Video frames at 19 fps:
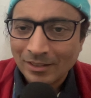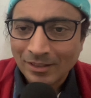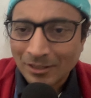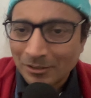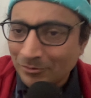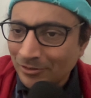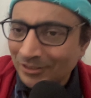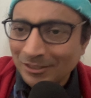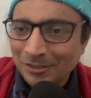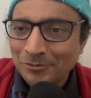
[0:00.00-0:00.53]

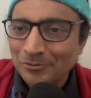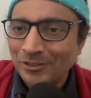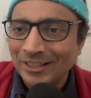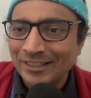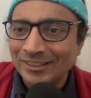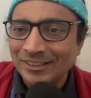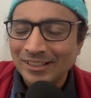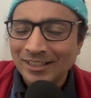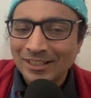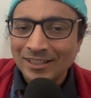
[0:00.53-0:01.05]
It worked out
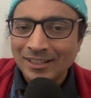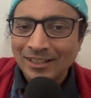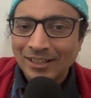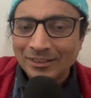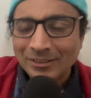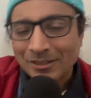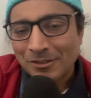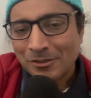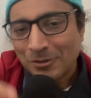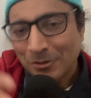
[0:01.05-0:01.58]
fine.
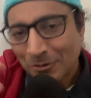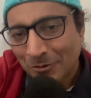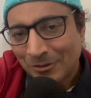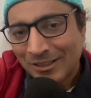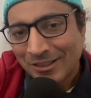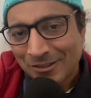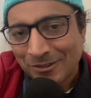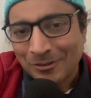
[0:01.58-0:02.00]
And then slowly,